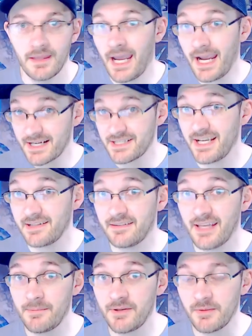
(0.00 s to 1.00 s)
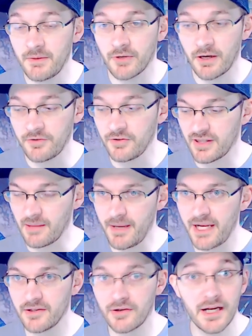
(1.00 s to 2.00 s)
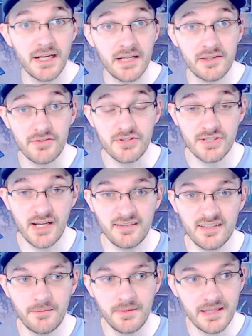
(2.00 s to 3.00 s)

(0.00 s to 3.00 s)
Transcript: I actually had this happen to me where I was using the mangler, I got two shots at him,